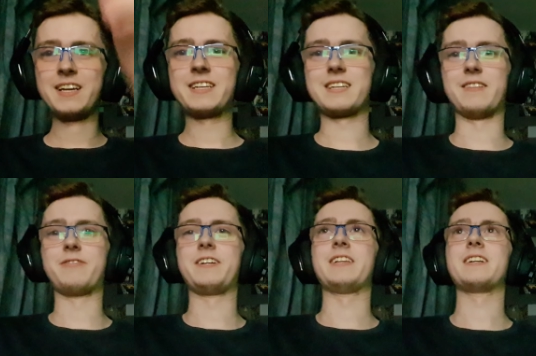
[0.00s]
João
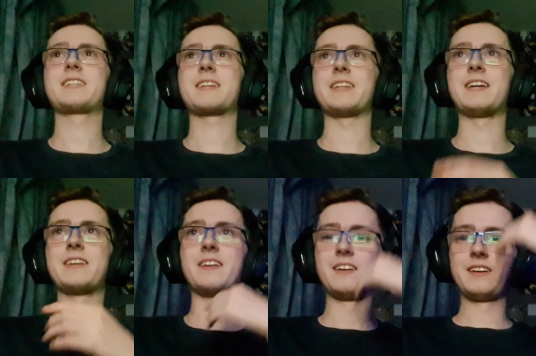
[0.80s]
Felix. And
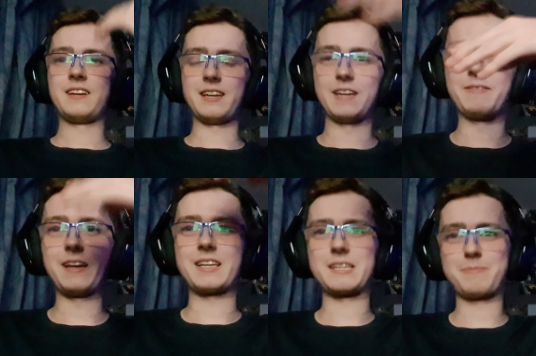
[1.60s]
then and then we
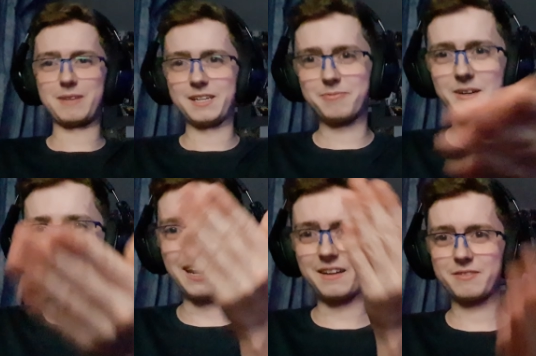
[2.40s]
actually played
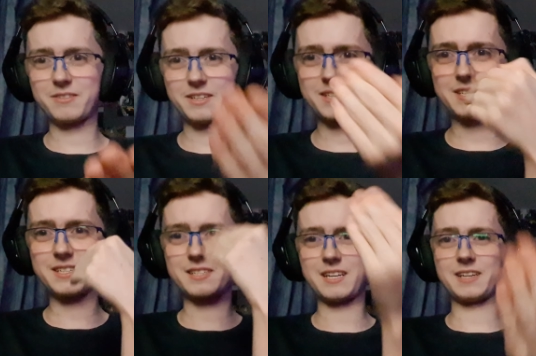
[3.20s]
well afterwards,
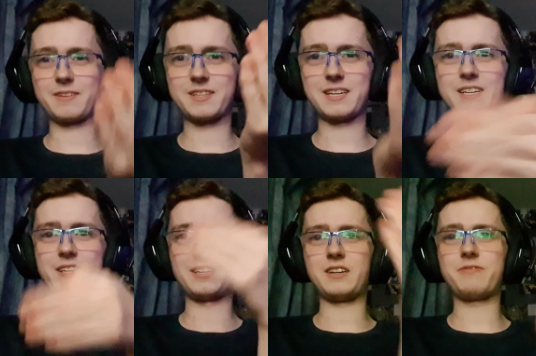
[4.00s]
sec- second
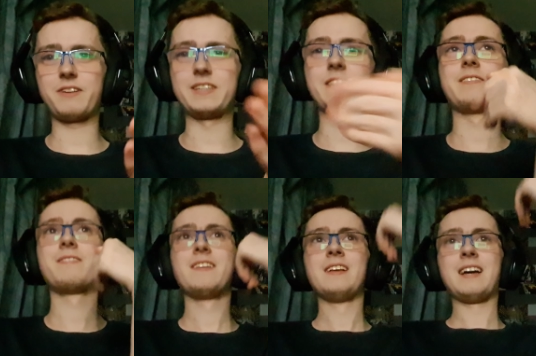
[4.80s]
half. And then
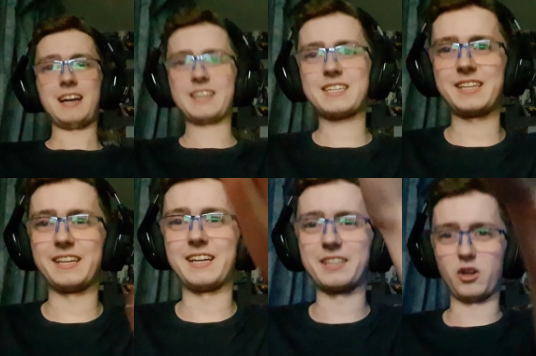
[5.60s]
Anthony
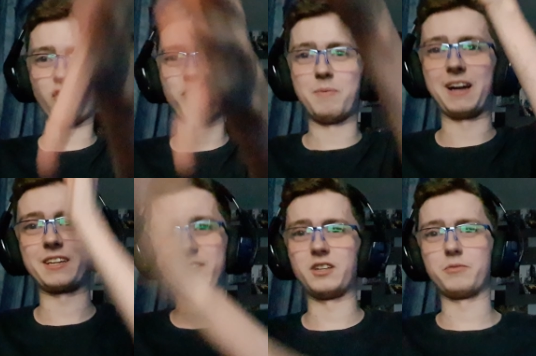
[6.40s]
Elanga, oh my
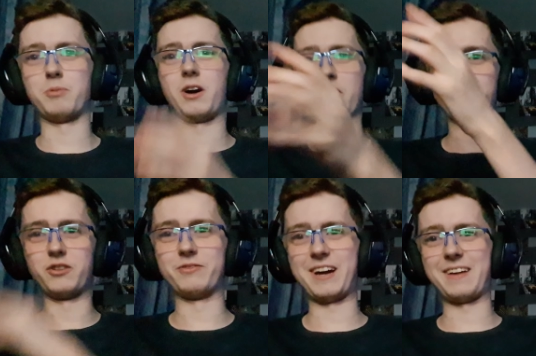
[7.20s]
God, what a
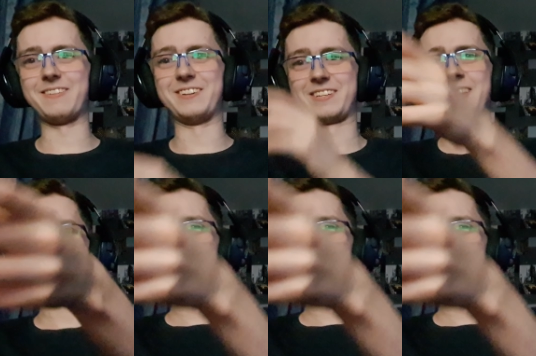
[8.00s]
goal that was!